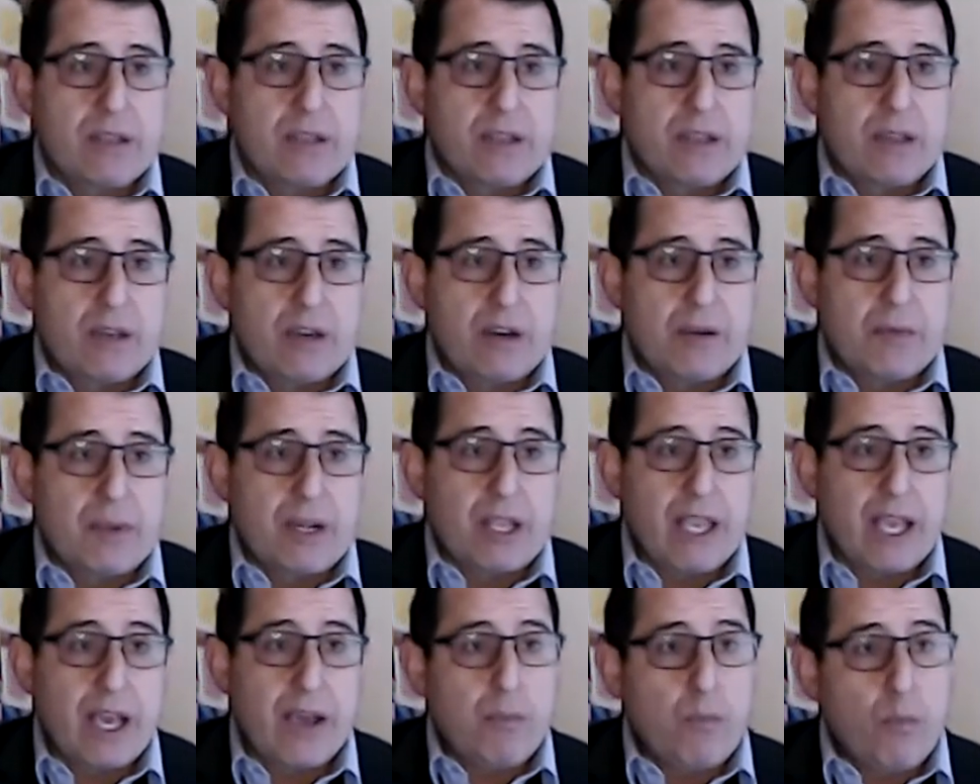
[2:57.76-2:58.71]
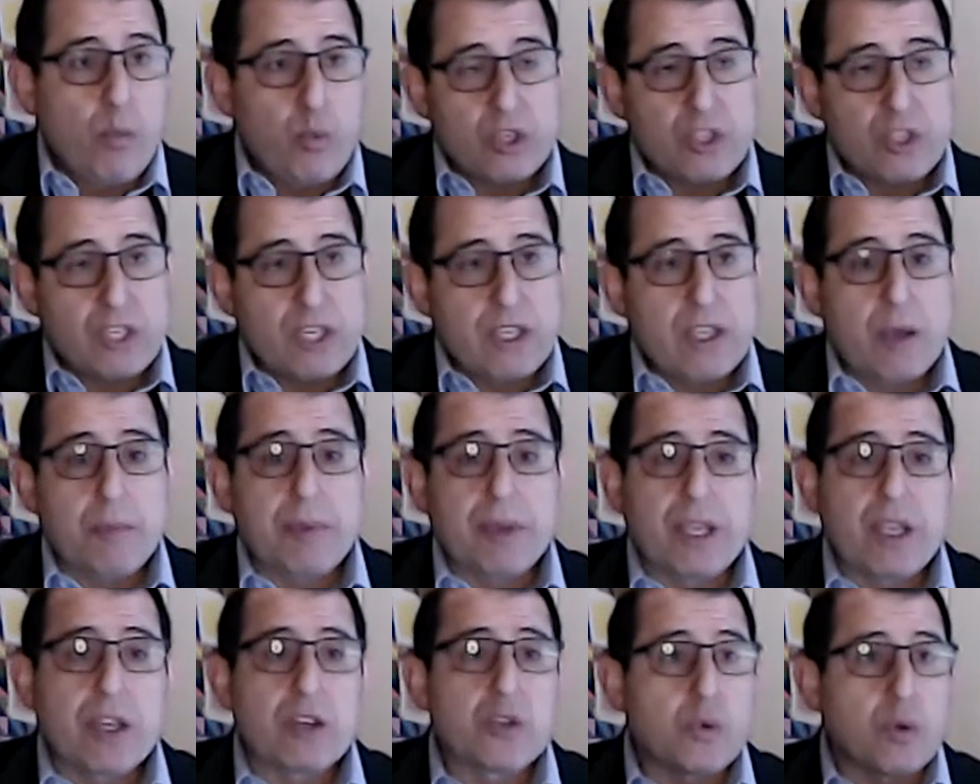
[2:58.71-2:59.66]
And again, we're seeing that
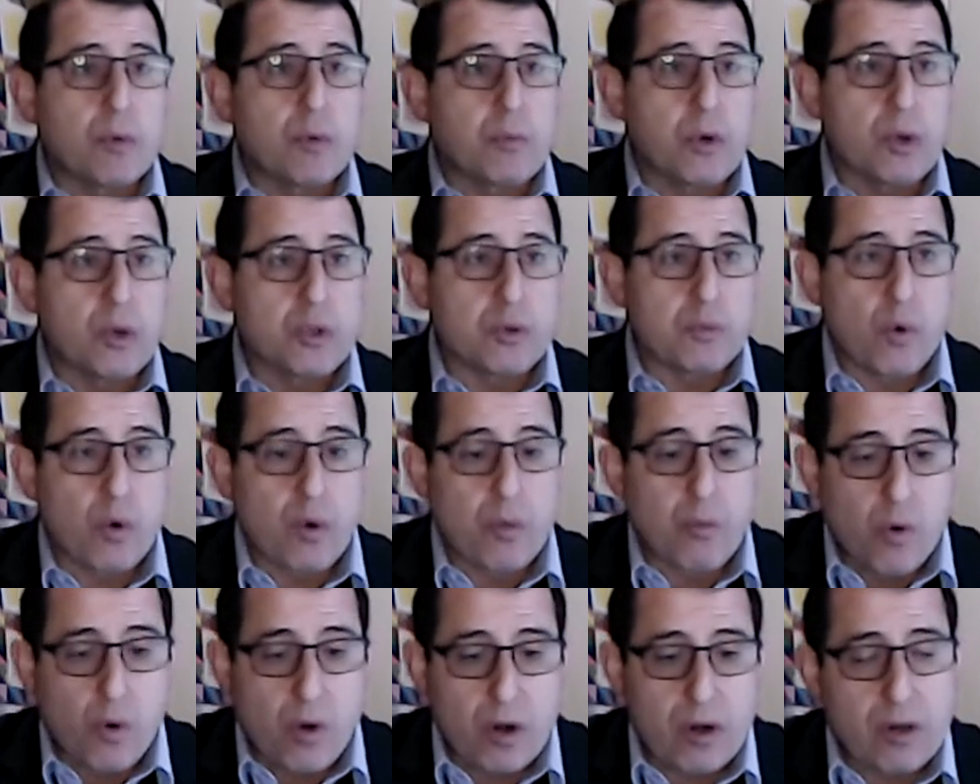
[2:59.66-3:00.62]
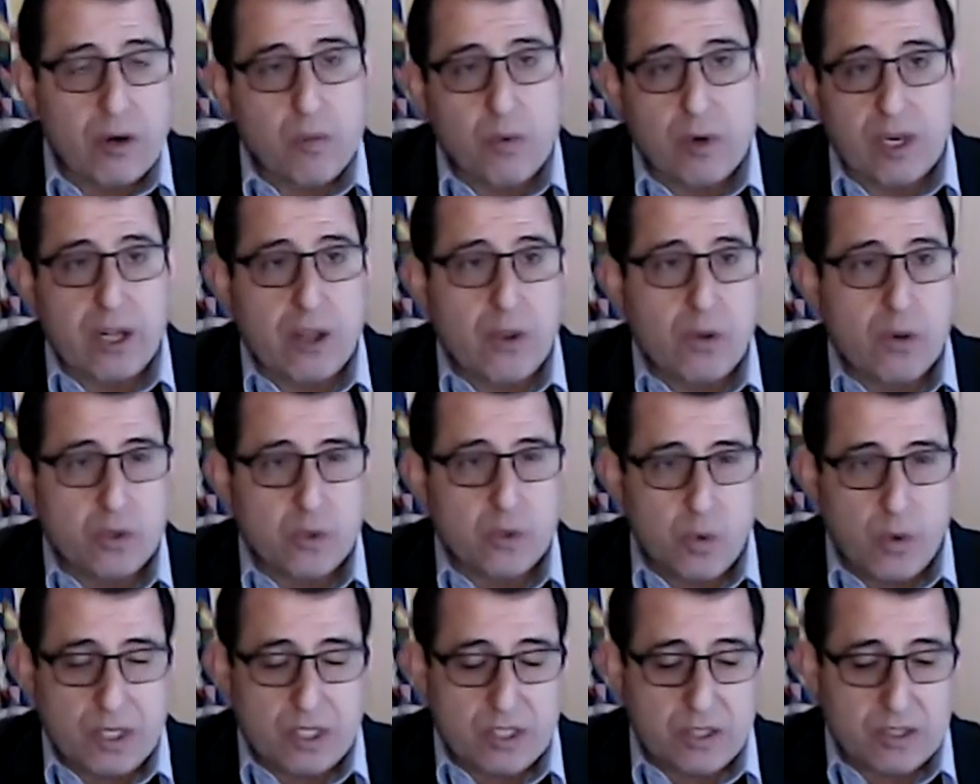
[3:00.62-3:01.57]
begin to emerge more and more. We're getting those
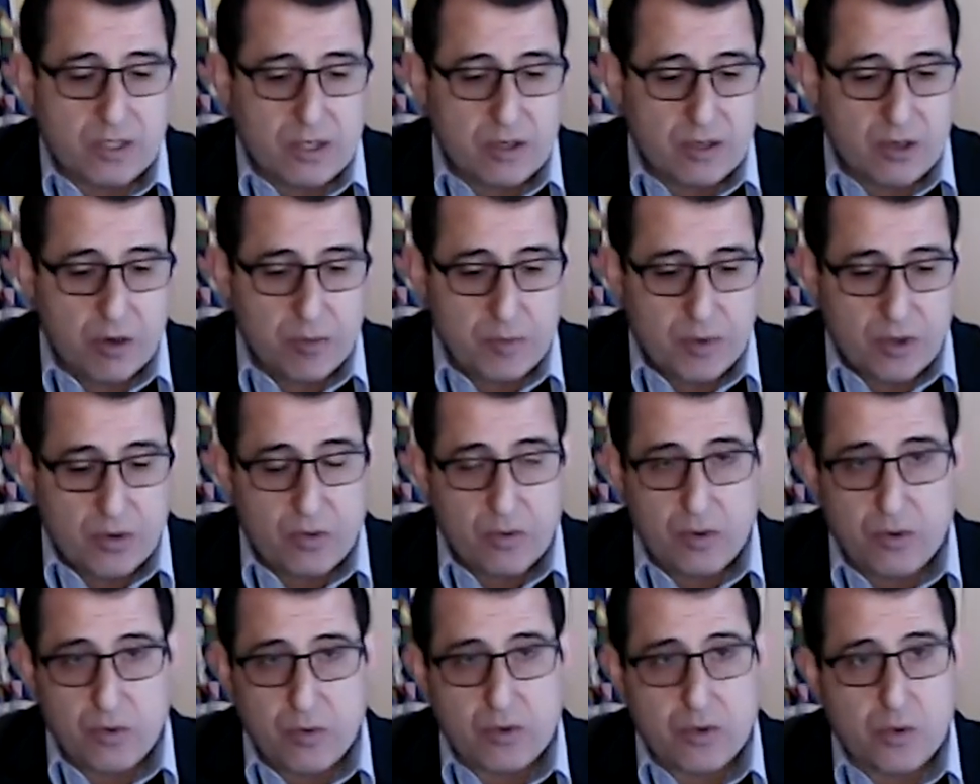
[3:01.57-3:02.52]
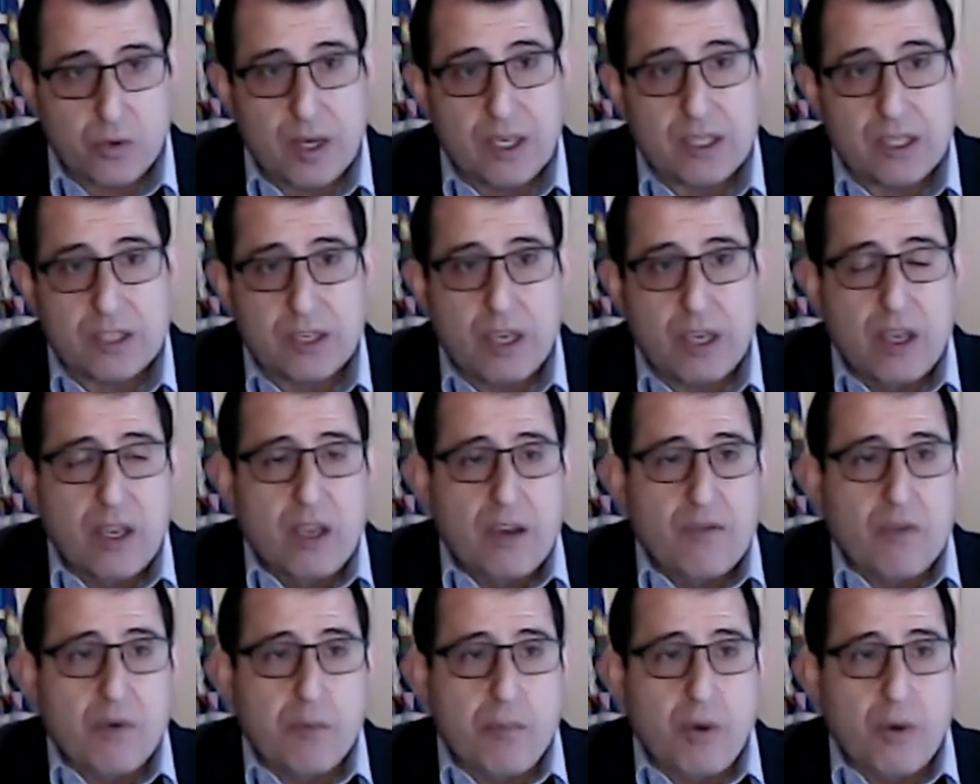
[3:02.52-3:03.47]
questions that are coming through to us
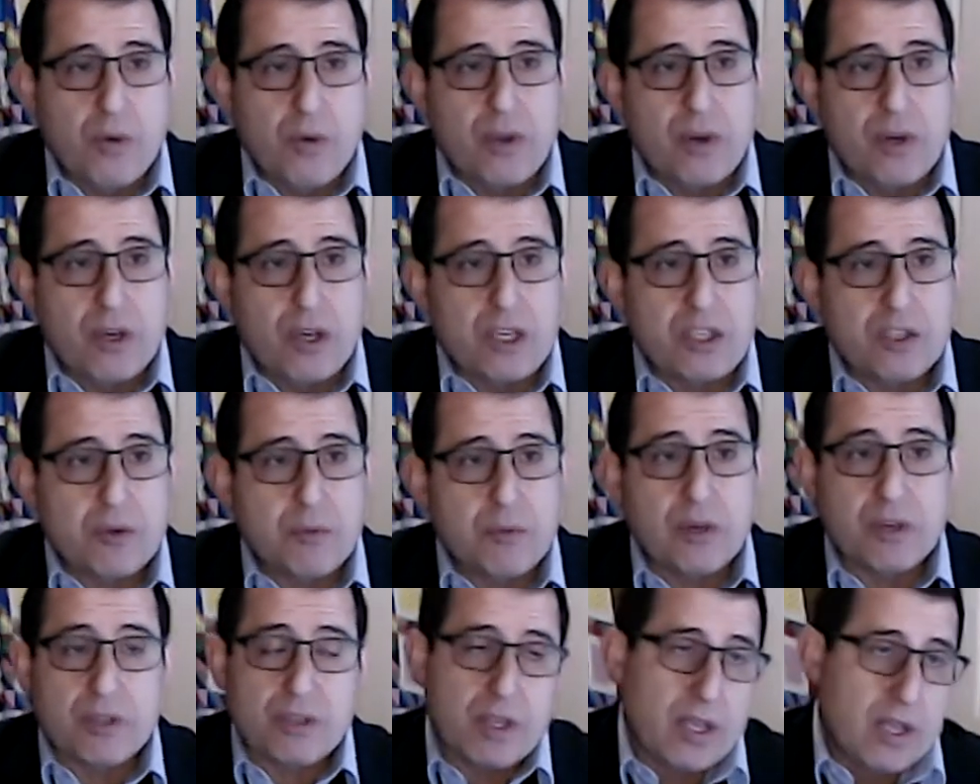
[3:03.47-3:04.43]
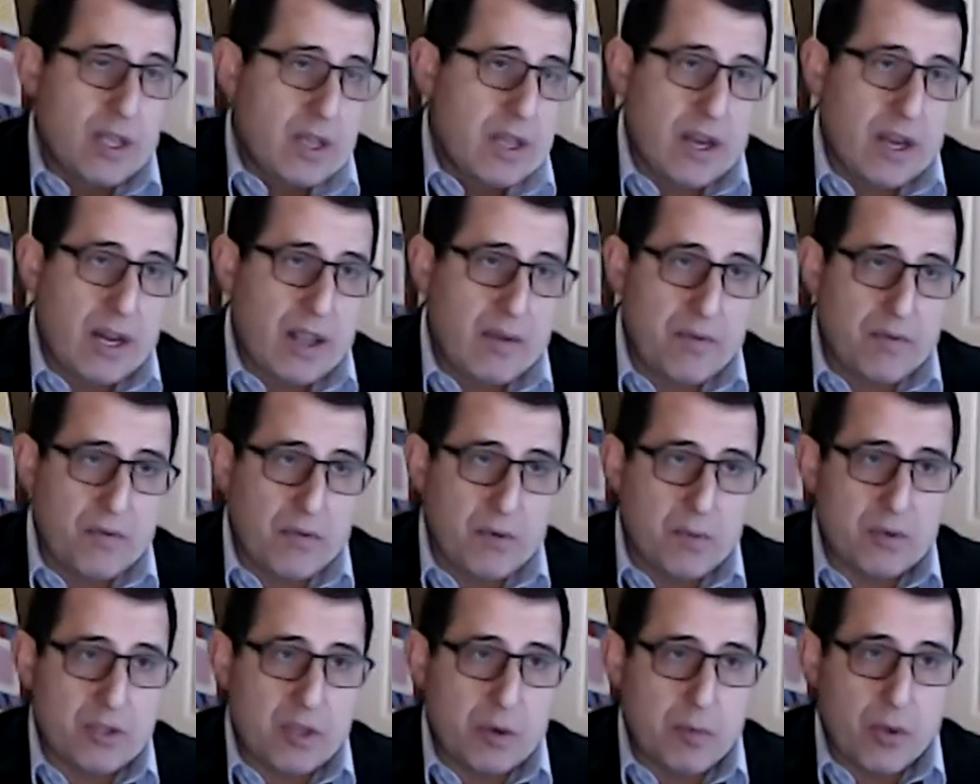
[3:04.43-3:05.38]
from both our customers and even
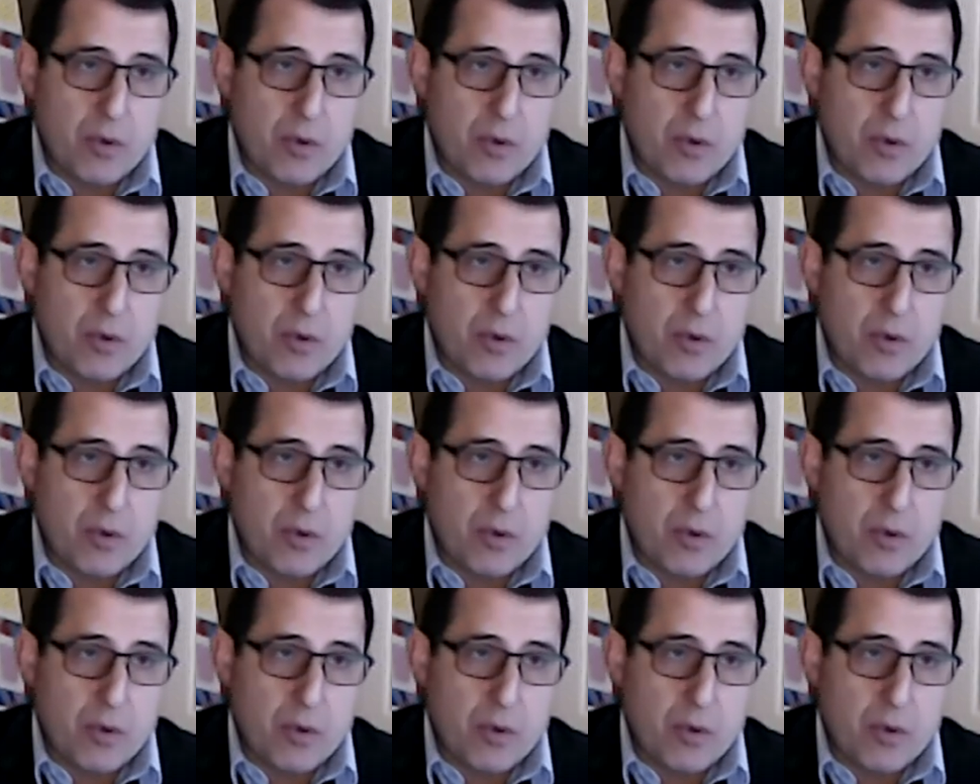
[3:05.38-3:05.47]
from some of the